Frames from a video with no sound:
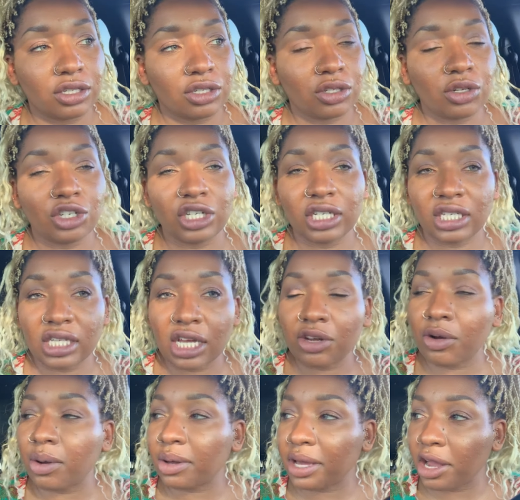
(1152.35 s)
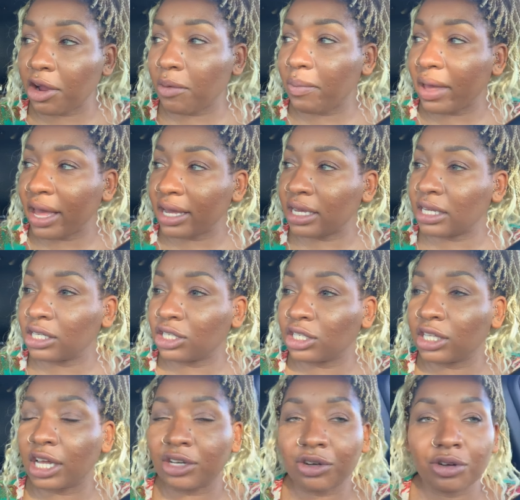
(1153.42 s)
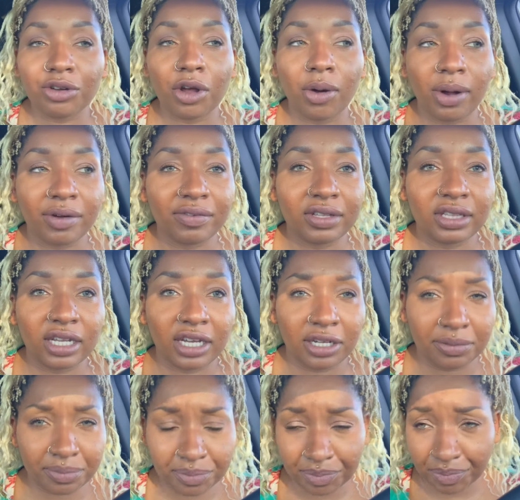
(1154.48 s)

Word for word: So she sent her a care package, letting her know everything.